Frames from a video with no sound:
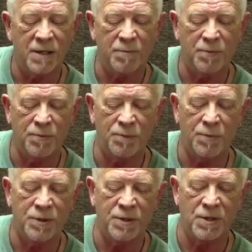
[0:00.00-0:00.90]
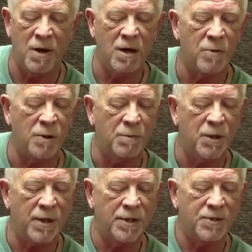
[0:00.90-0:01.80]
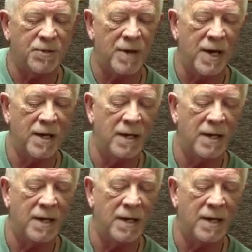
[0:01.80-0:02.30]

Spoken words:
it puts an awkward pull on the string.